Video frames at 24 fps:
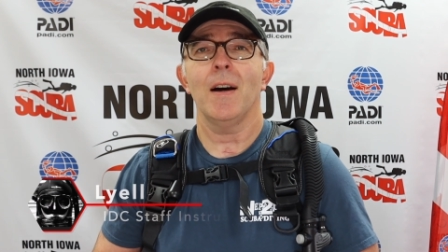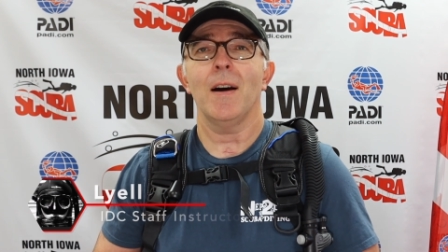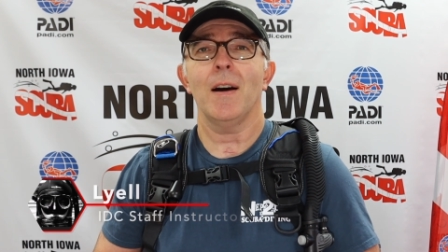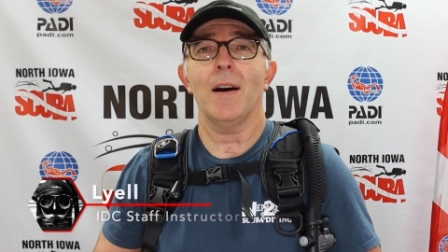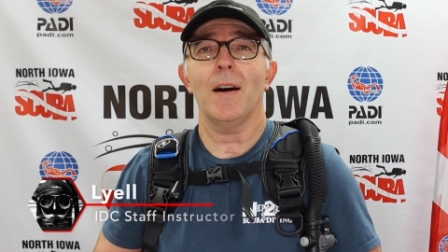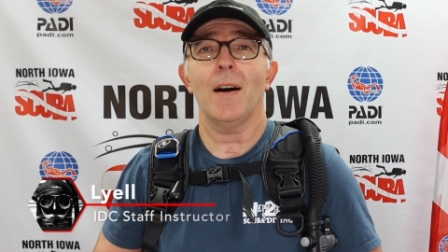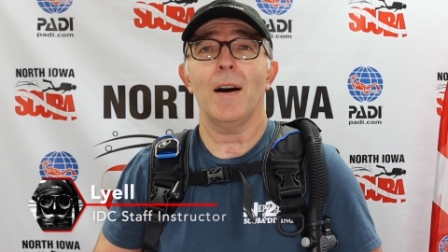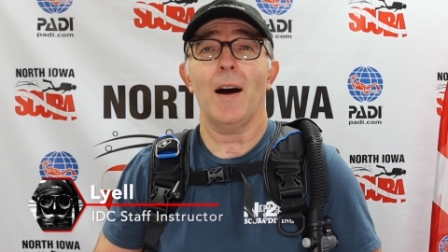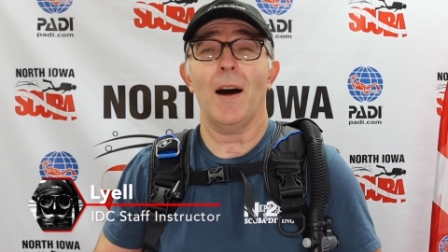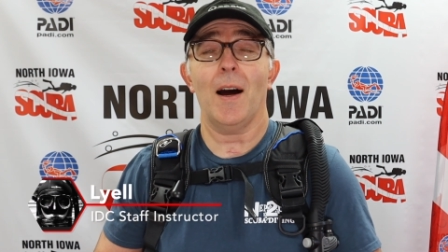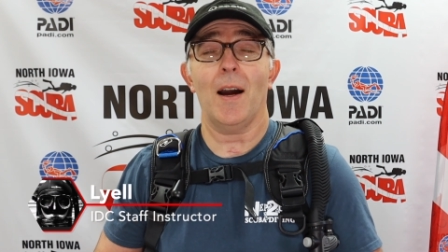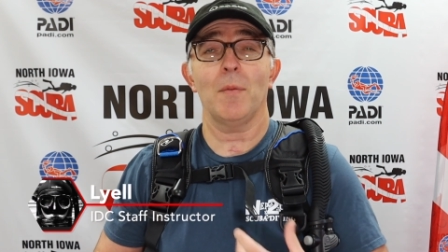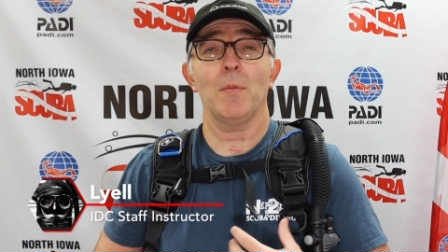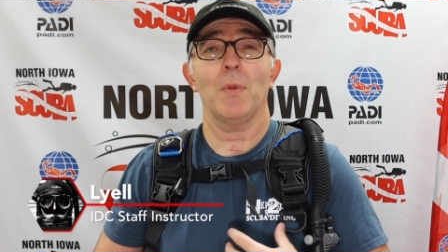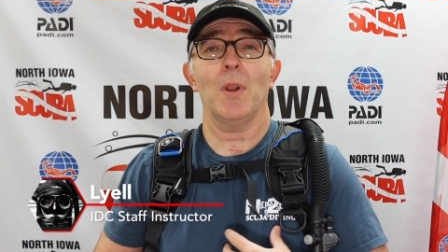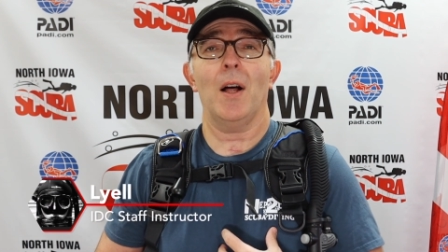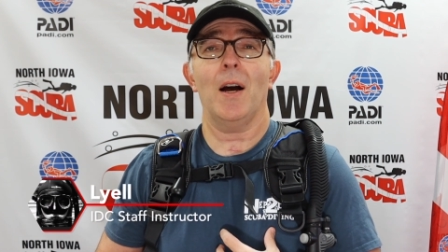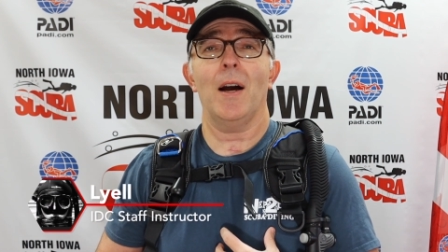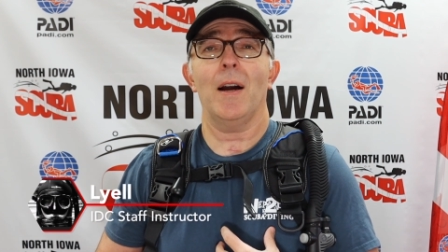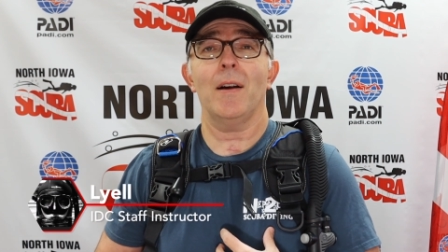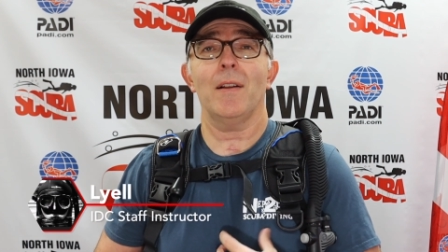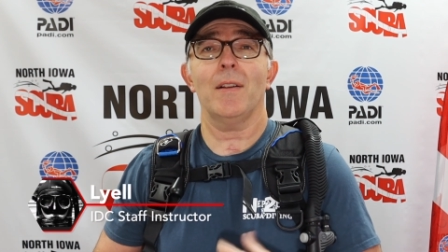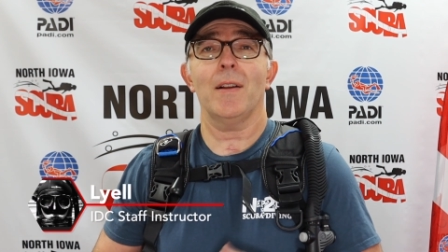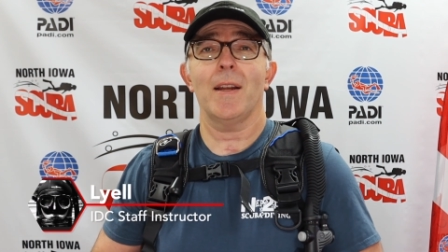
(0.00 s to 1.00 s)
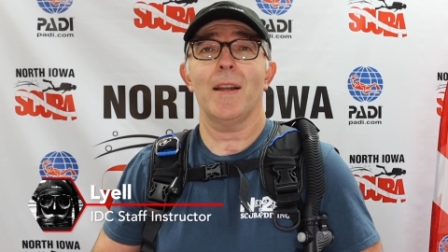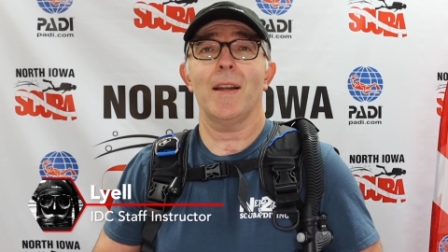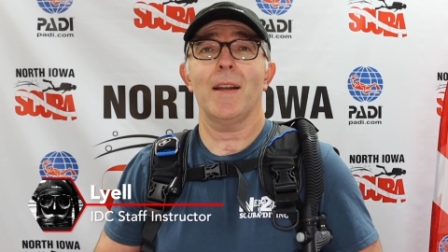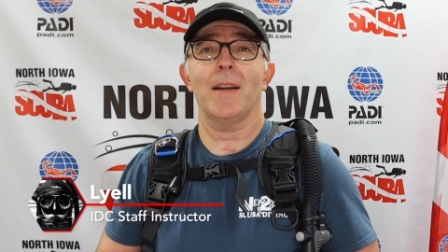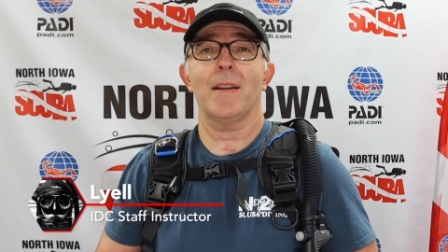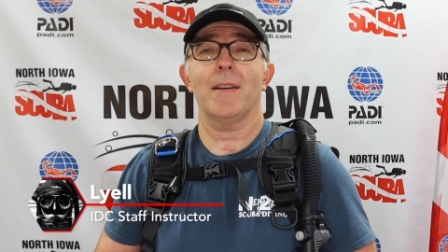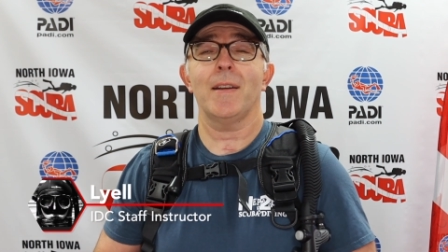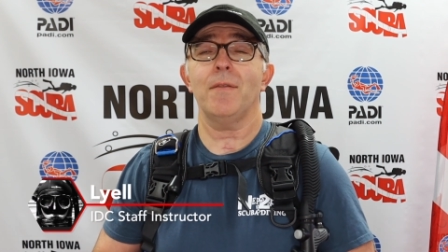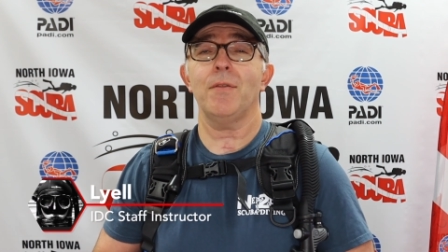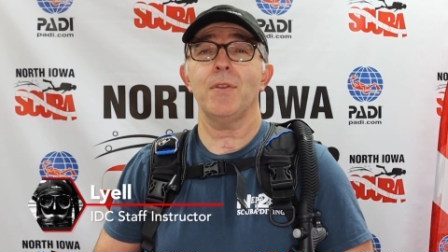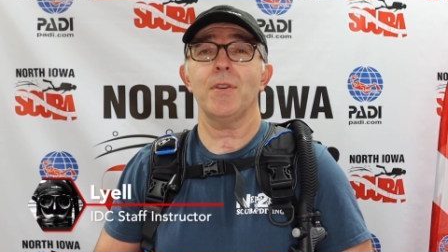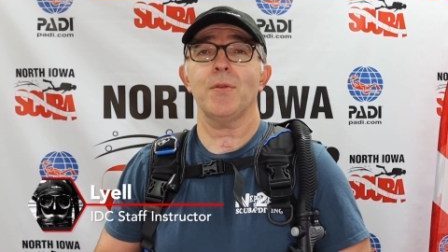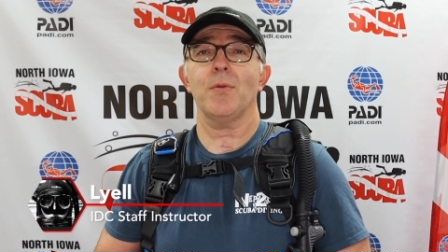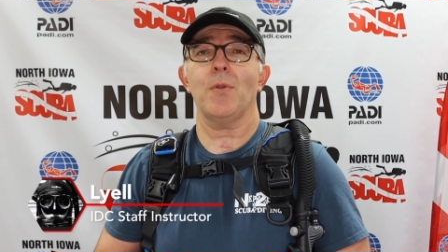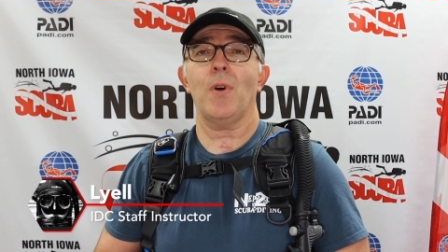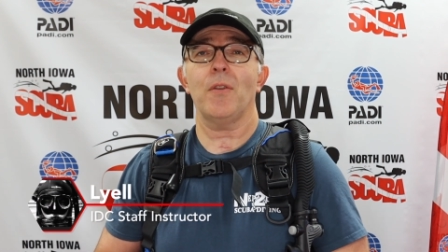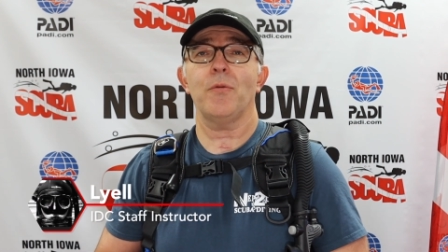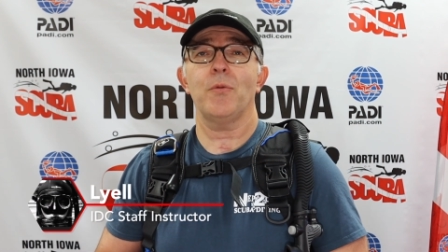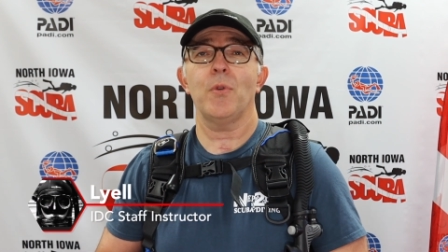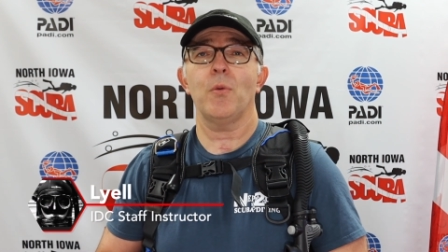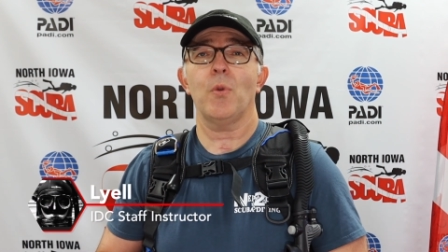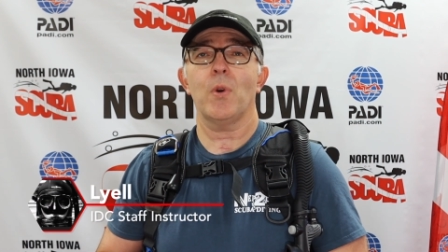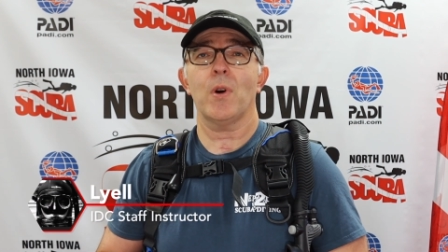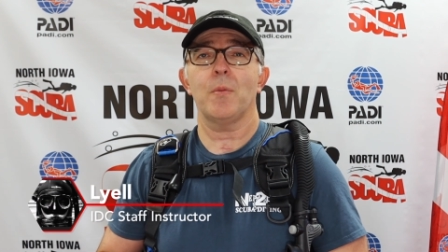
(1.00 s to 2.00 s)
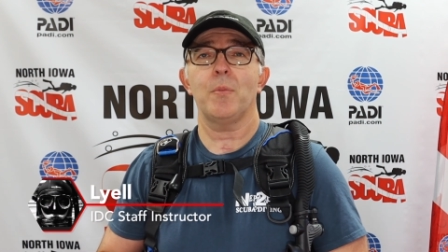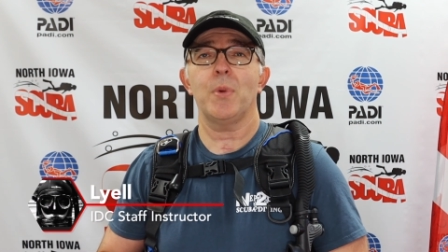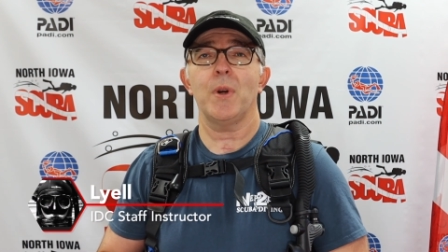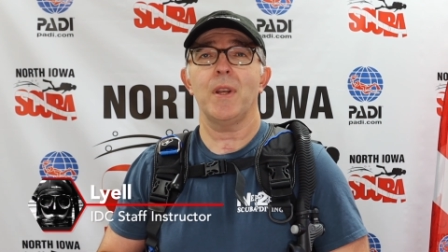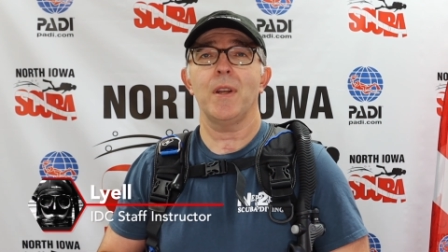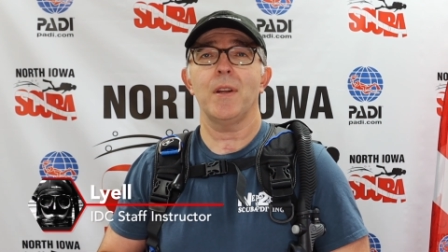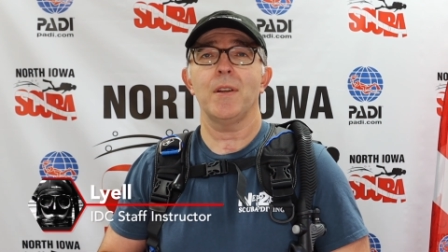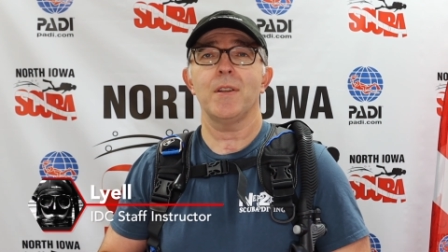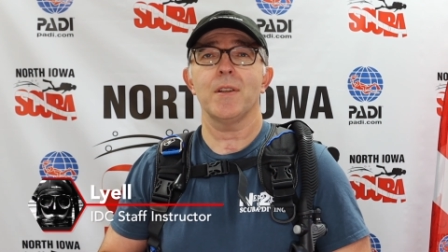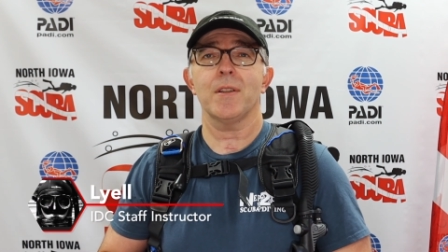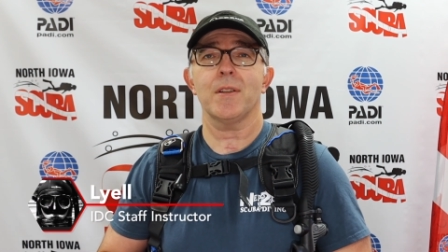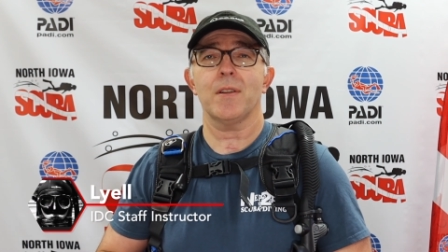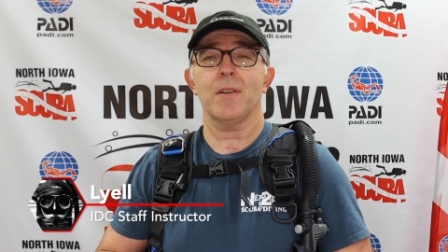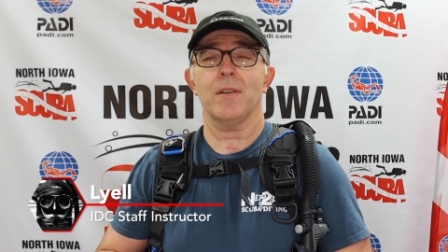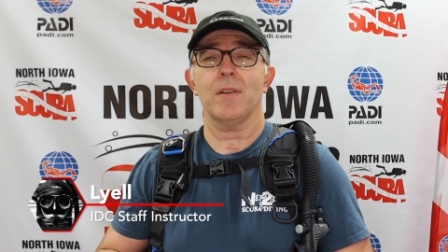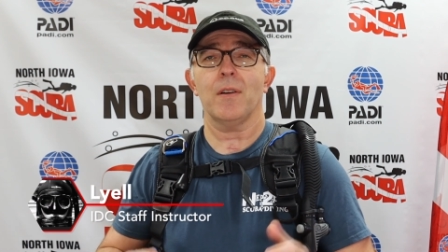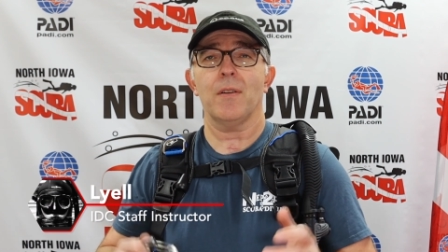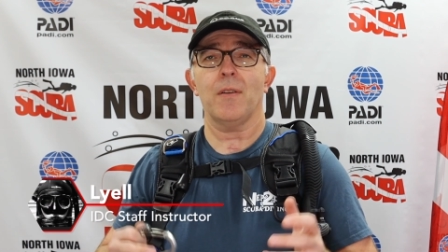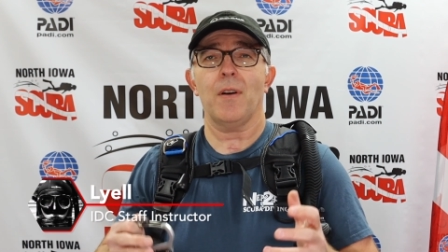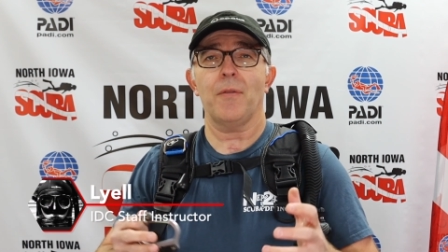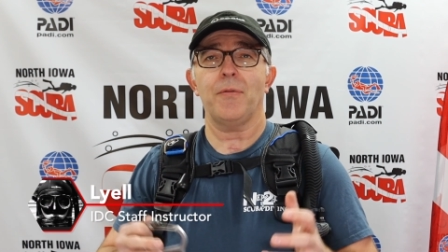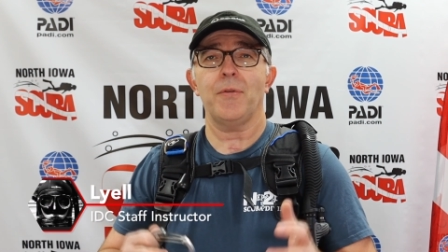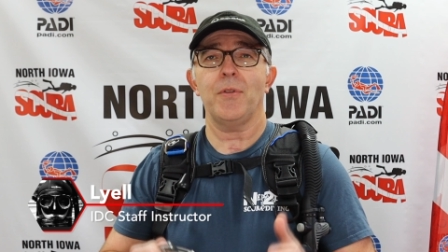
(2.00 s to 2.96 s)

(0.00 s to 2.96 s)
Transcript: Uh, I'm Lyell, and every so often we want to bring you just a,